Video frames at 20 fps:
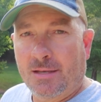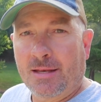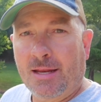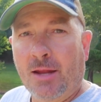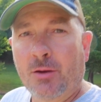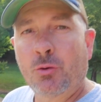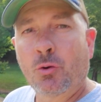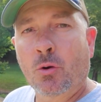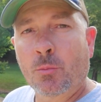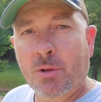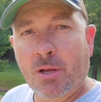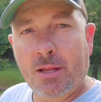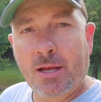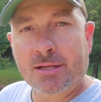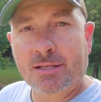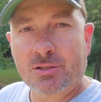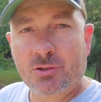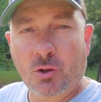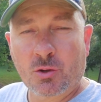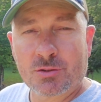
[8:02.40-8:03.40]
Now normally I like
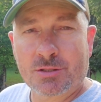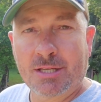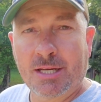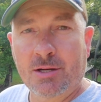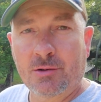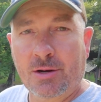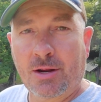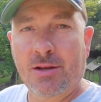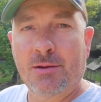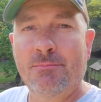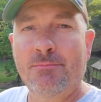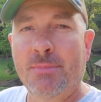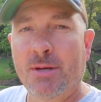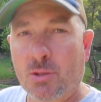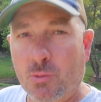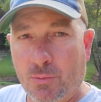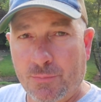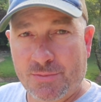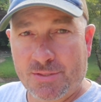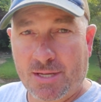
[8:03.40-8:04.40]
to start seed around the
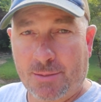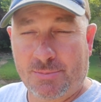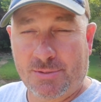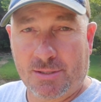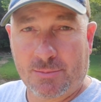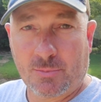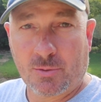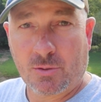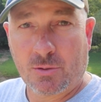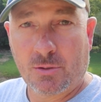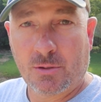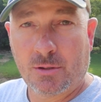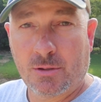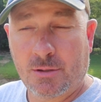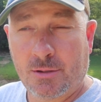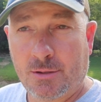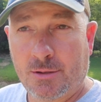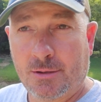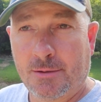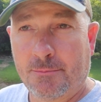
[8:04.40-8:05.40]
middle of September,
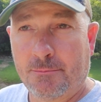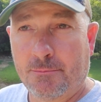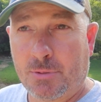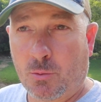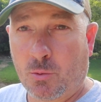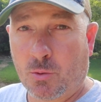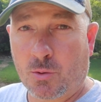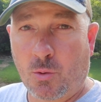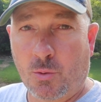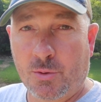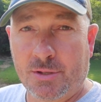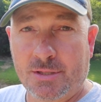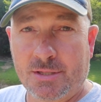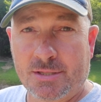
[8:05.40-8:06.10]
but we're going into